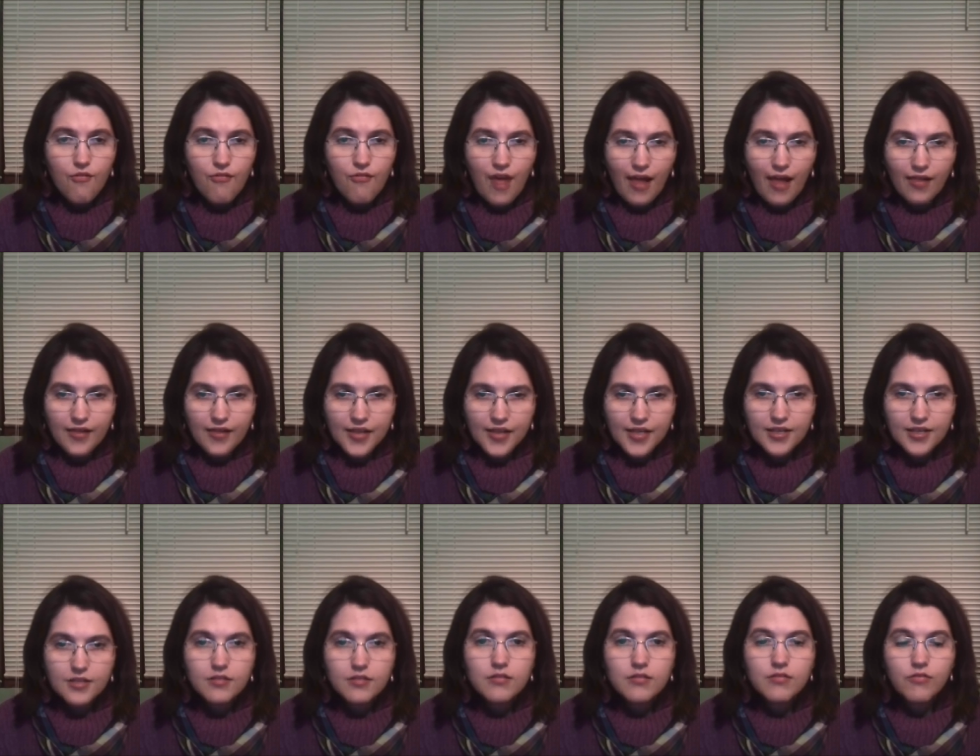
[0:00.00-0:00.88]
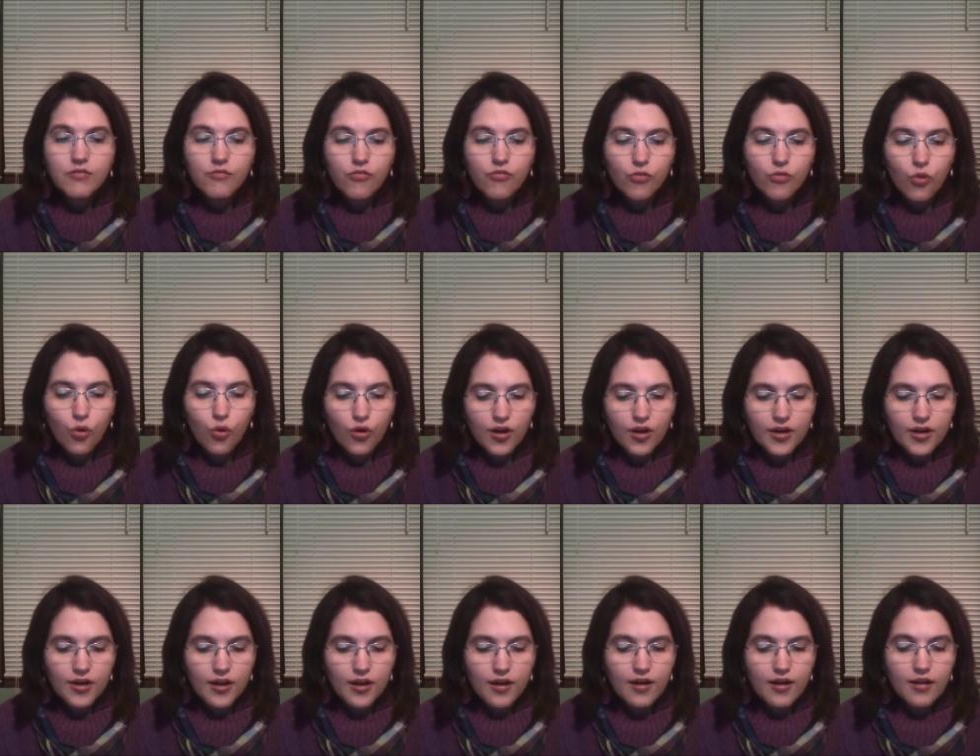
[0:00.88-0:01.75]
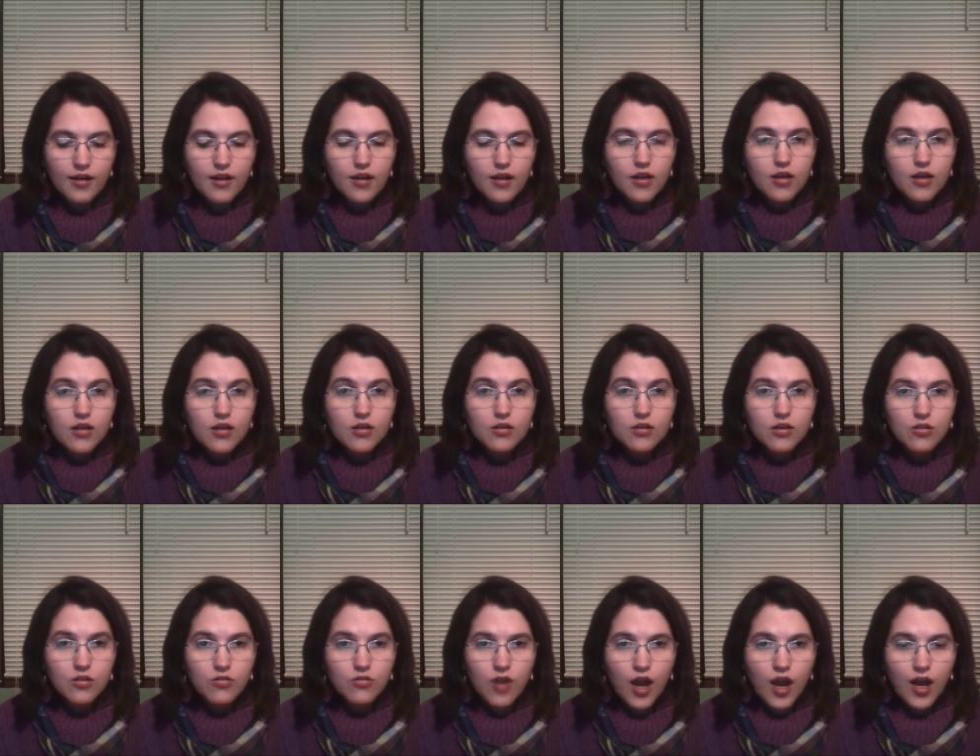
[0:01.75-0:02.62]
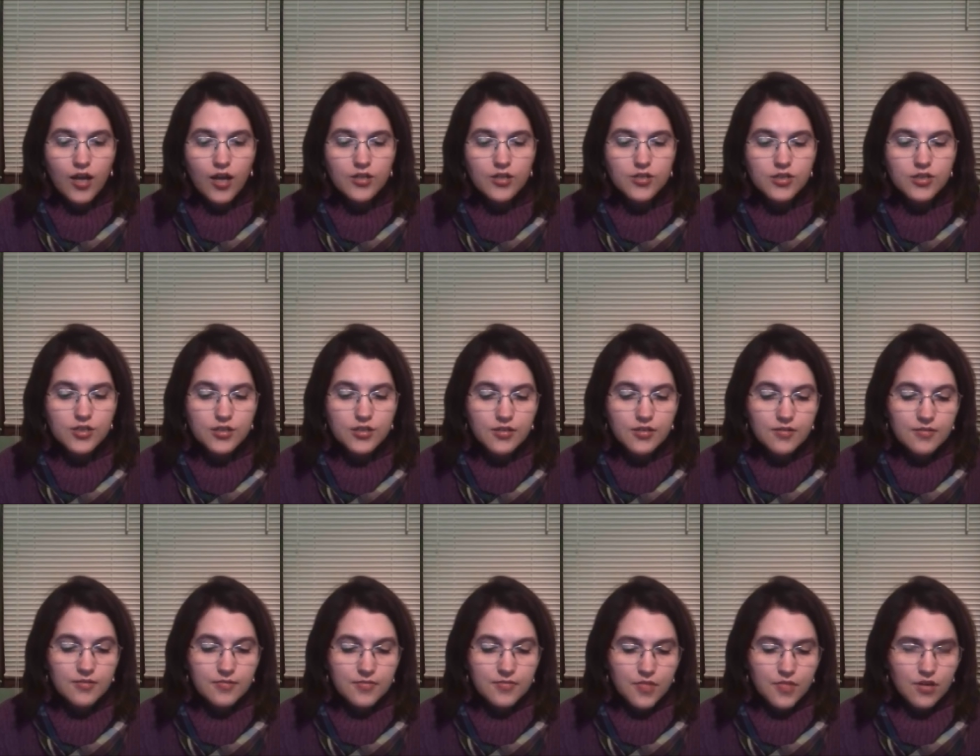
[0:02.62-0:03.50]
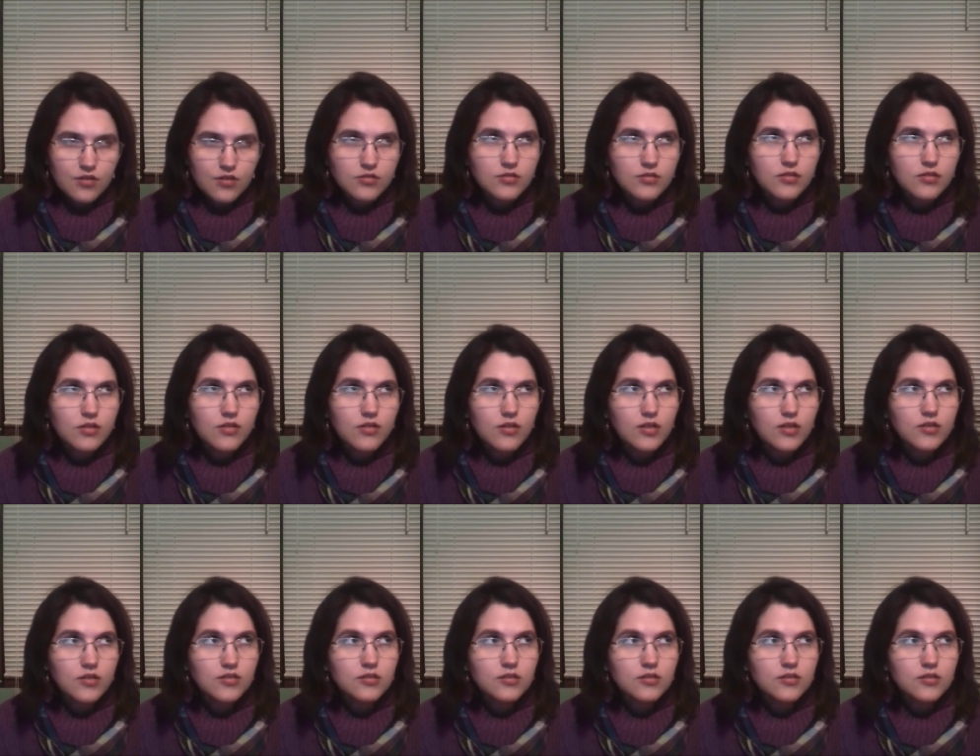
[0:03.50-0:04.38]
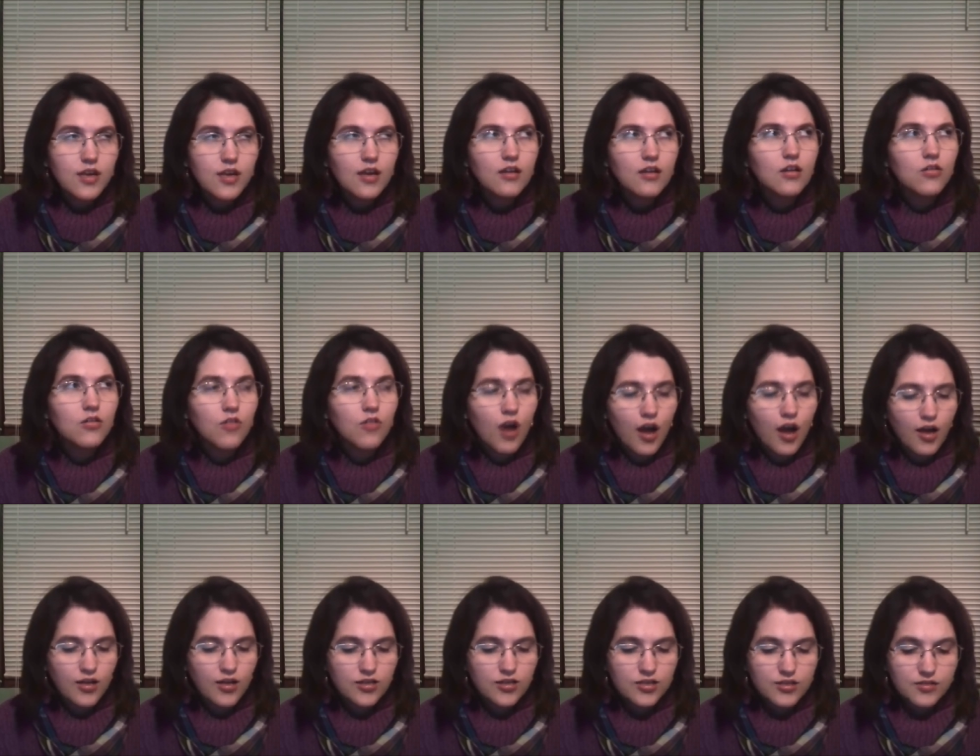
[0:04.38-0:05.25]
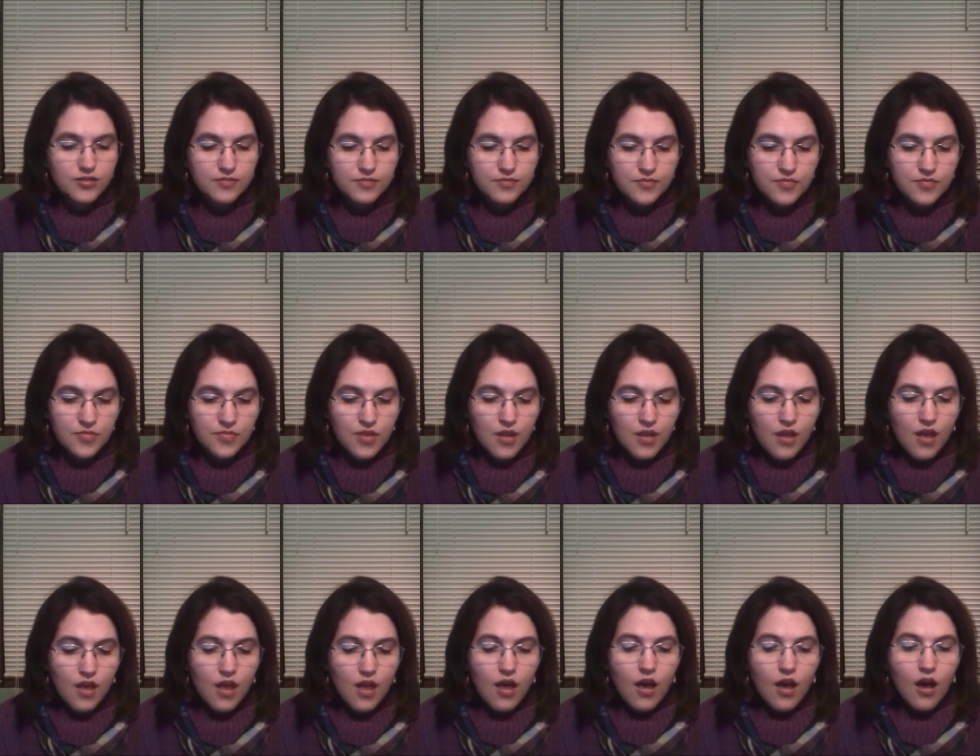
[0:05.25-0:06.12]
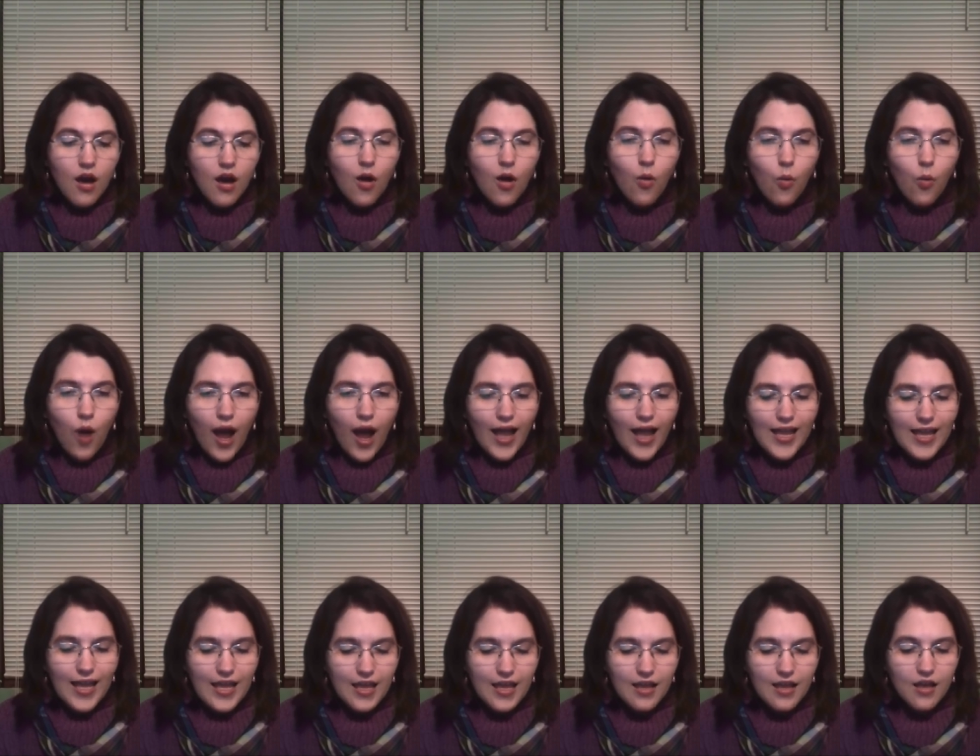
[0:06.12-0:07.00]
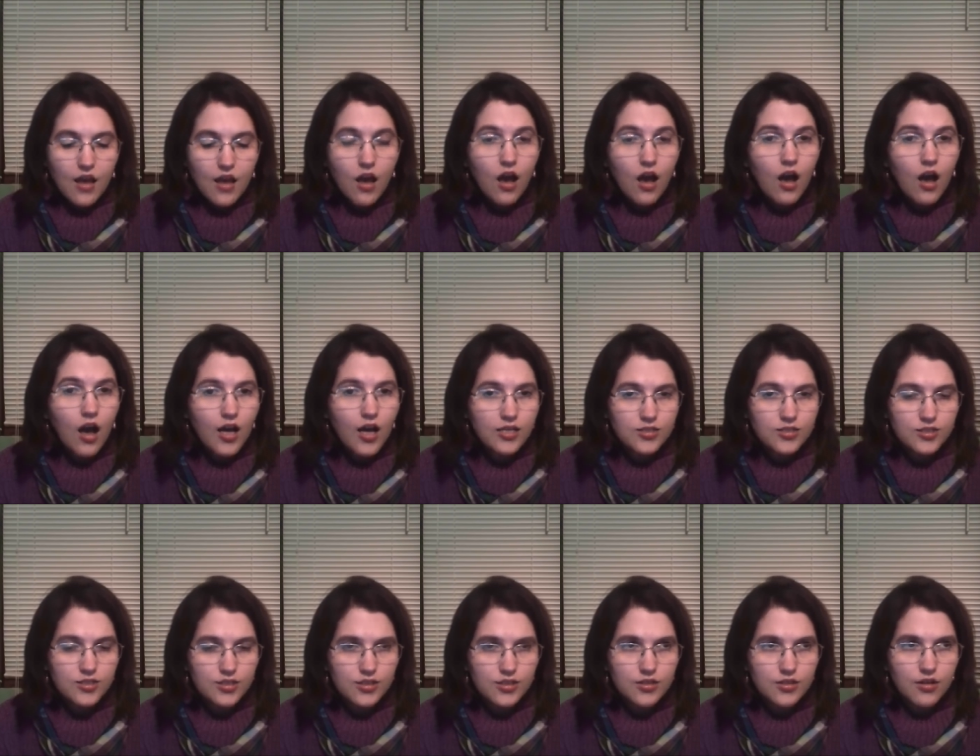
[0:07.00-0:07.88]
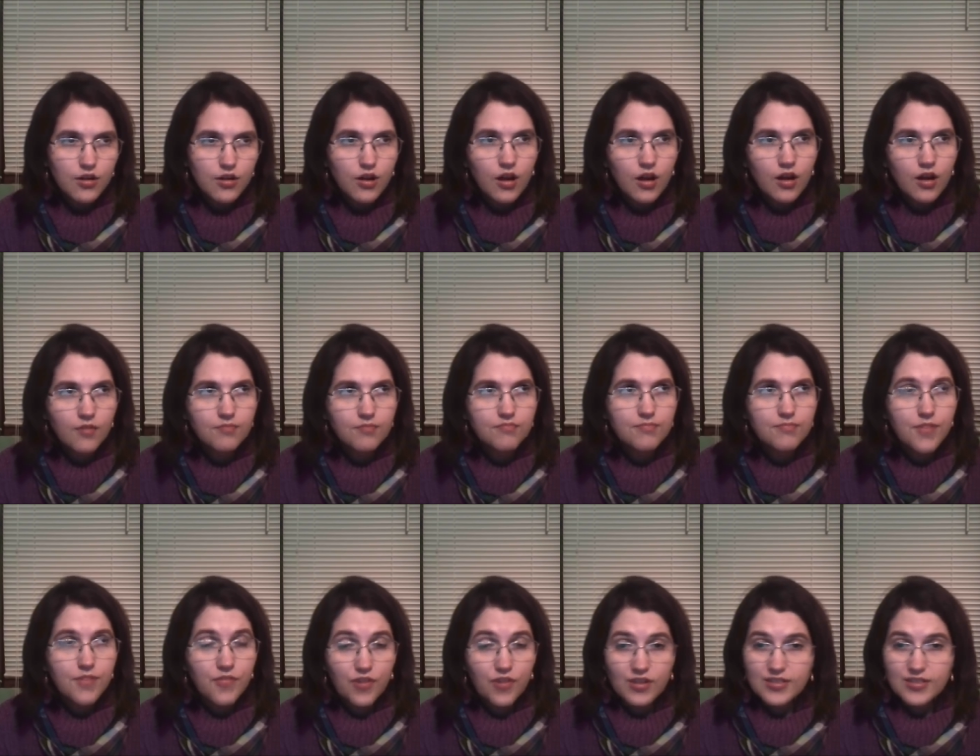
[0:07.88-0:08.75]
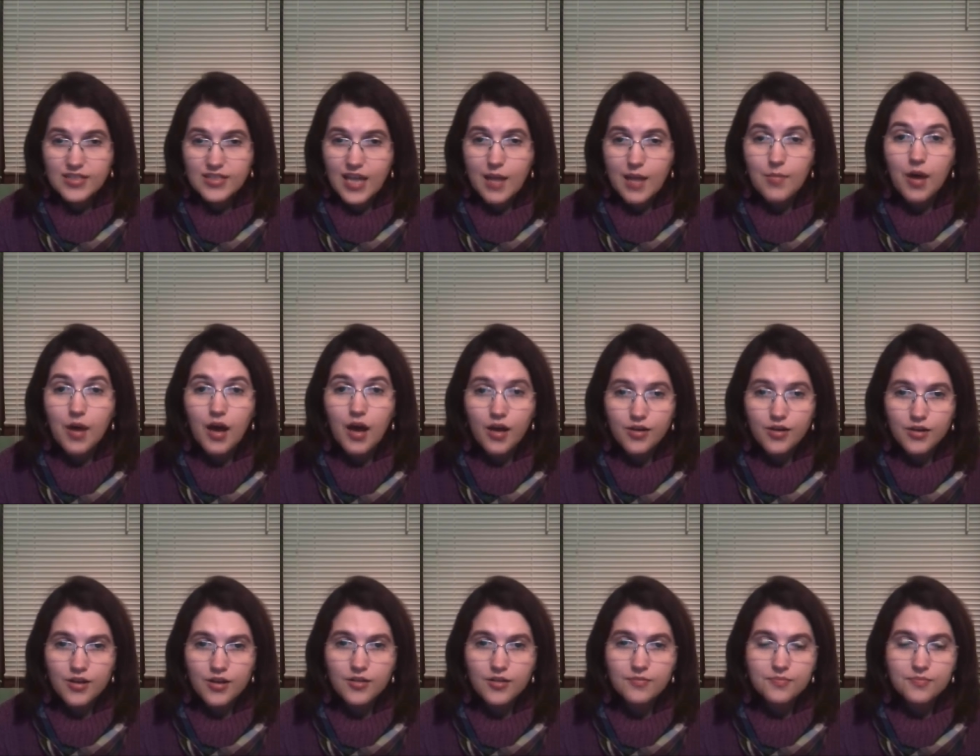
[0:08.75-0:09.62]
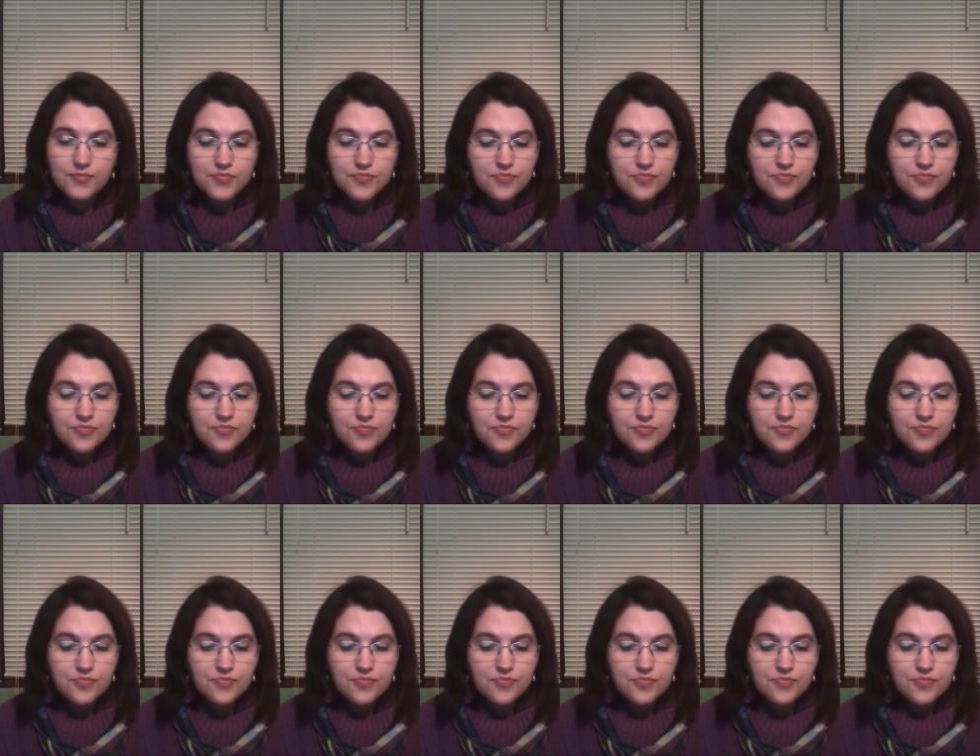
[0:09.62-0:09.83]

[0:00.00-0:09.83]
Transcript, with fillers: falcon, Florida, garage, or is it garage? Yeah, garage, Hawaii, hunter, or if it's named hunter,